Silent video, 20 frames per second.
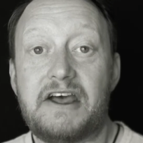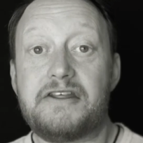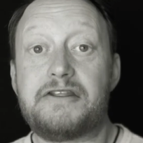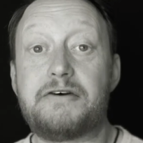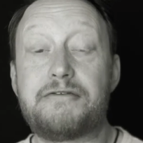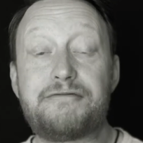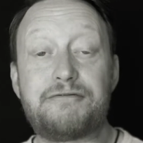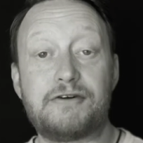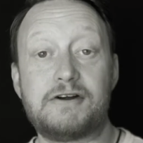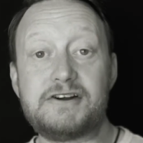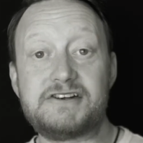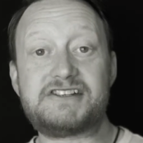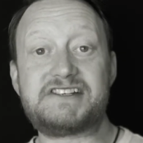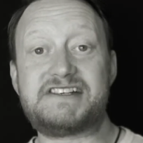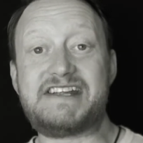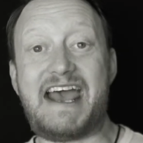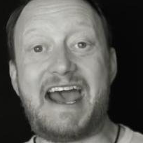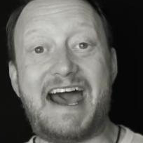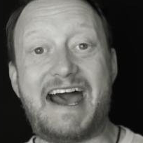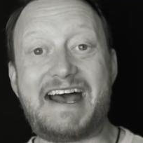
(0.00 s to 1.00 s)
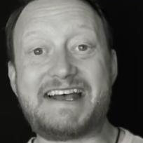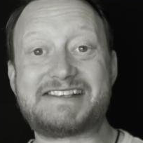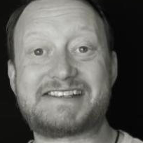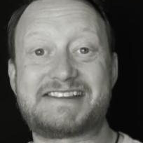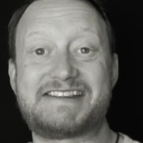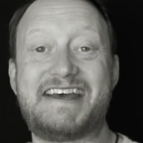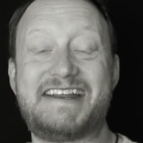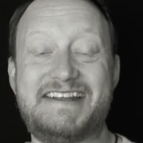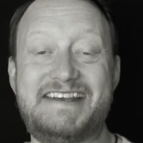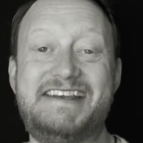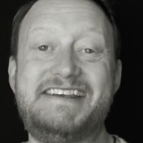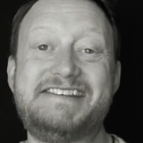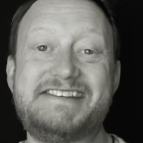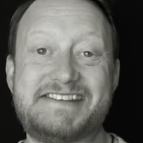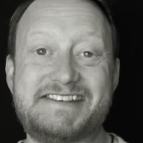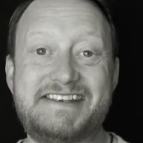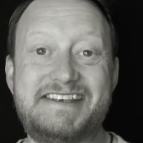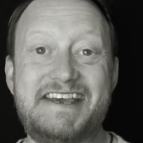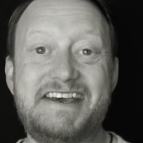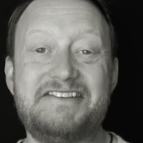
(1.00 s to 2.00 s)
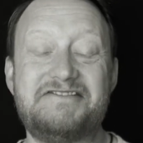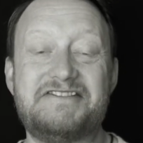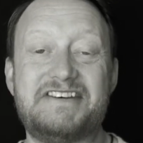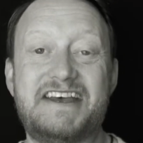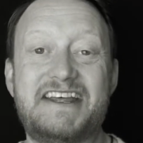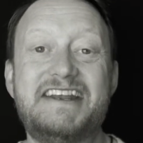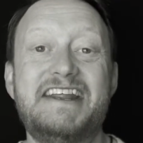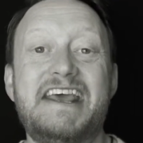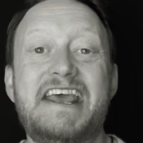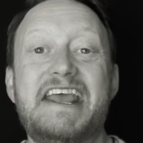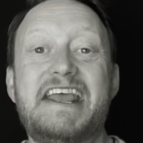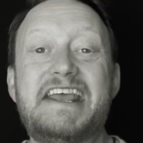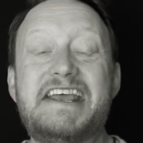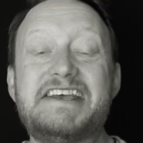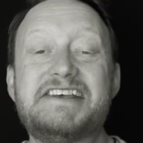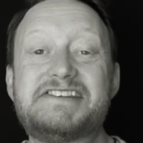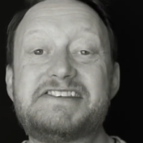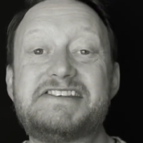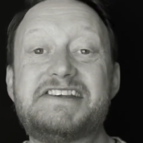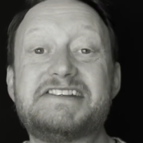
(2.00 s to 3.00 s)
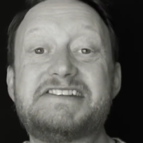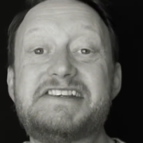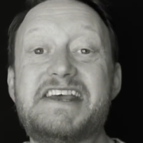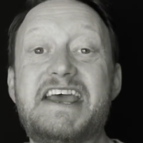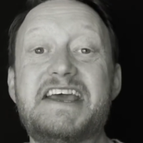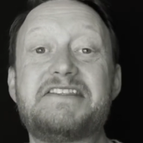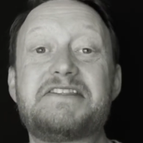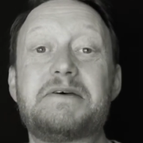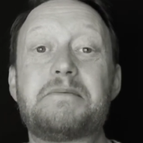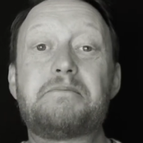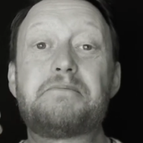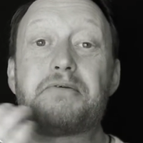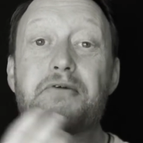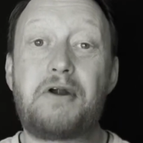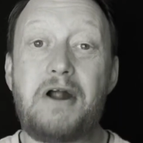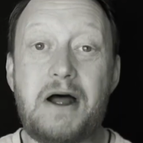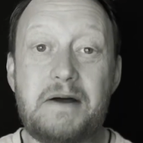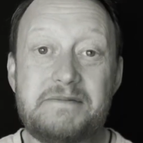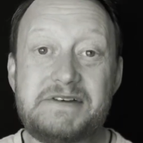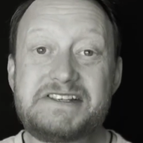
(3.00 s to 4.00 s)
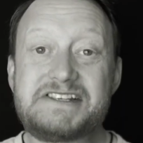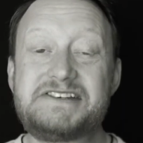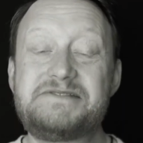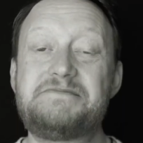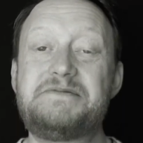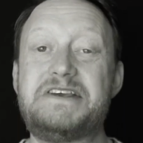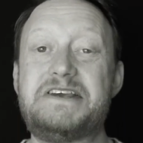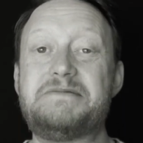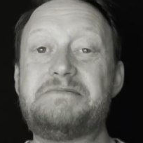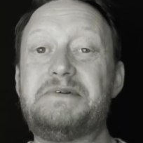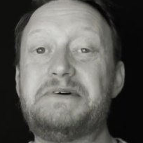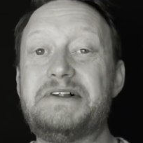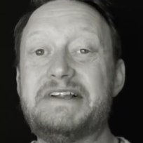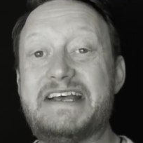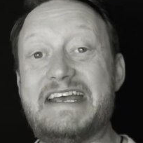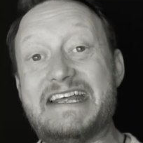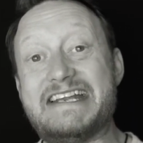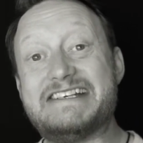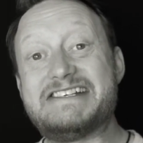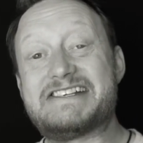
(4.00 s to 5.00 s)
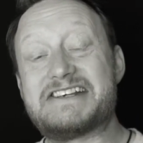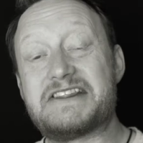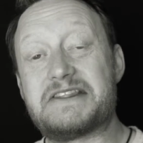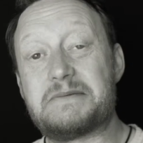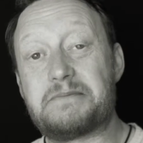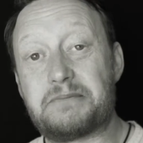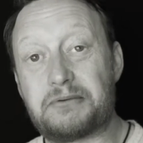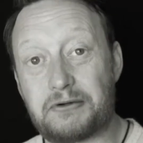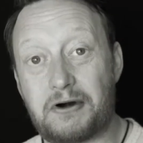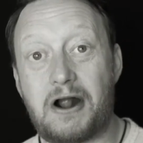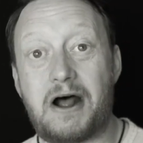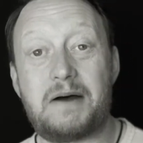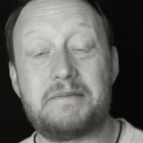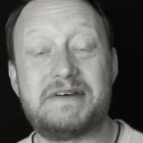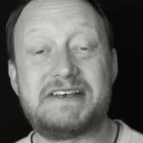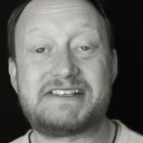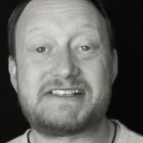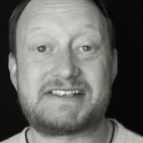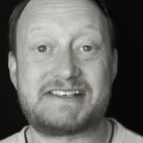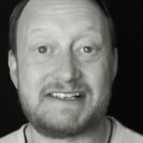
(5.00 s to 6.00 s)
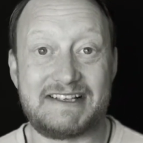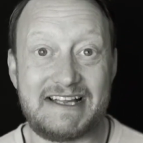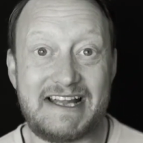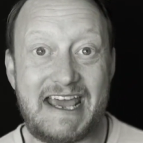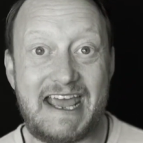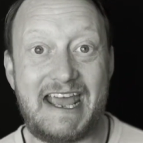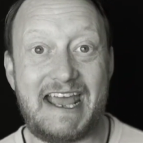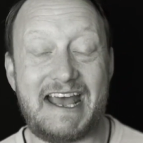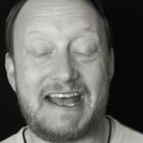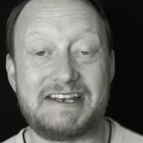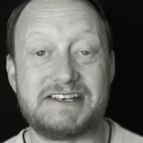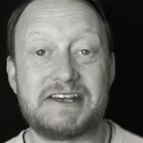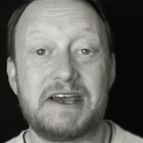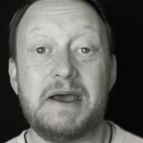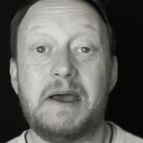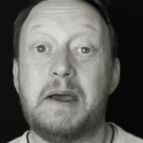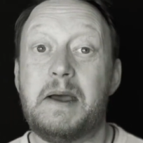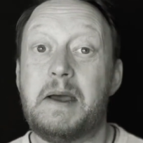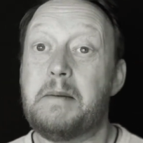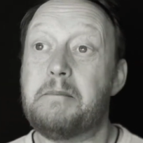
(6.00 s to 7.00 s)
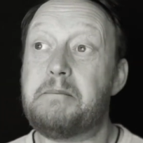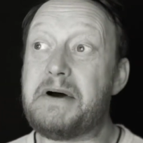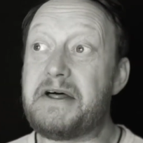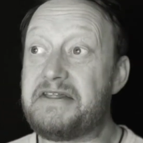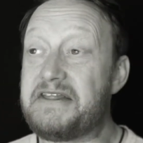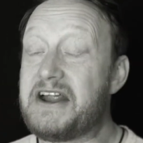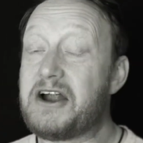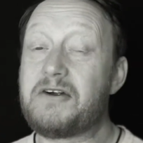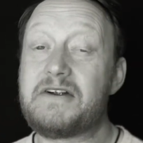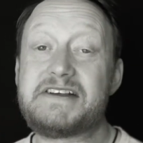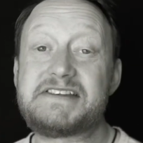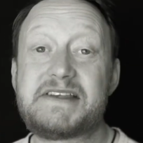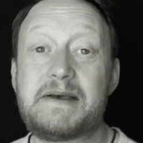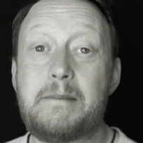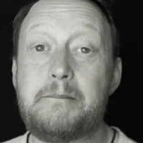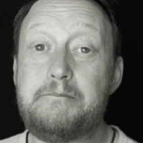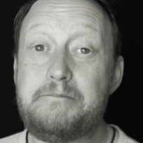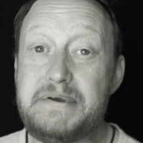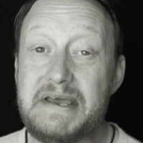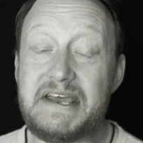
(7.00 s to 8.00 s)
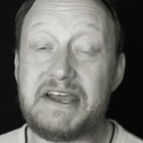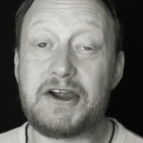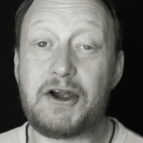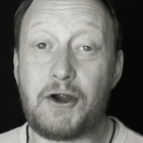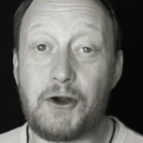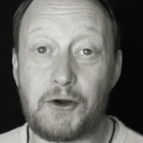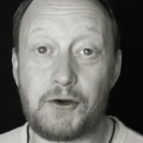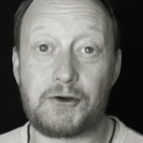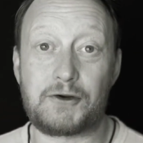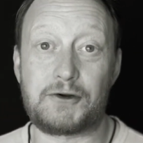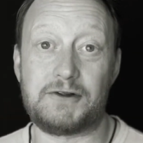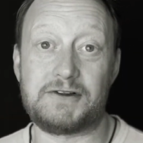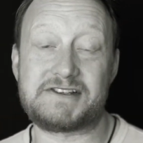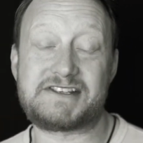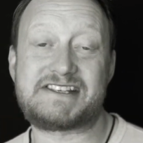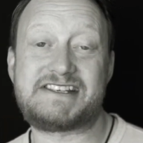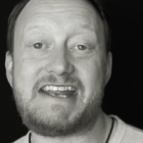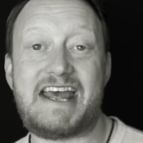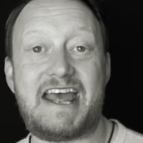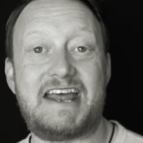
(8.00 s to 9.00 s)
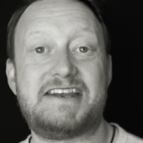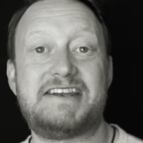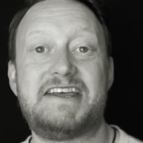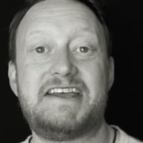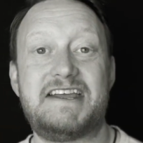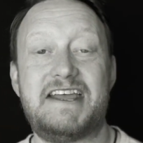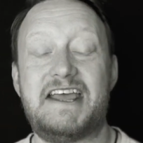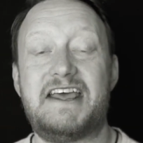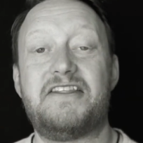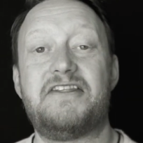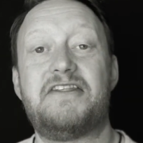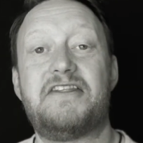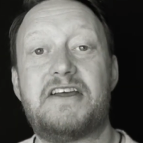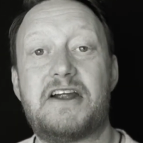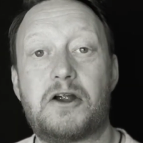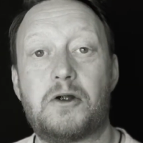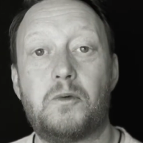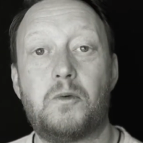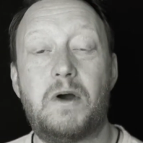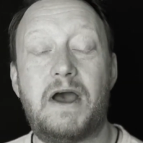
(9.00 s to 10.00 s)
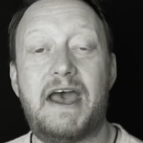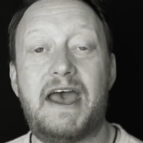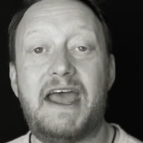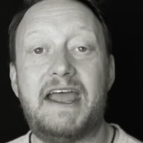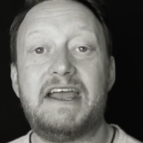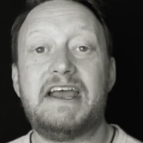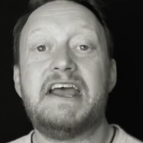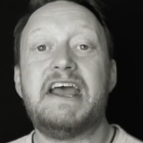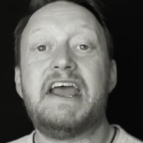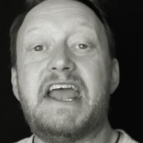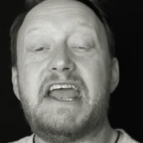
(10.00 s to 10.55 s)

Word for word: The first task that he's given is to take the promised people into the promised land but there is a big hurdle standing in their way.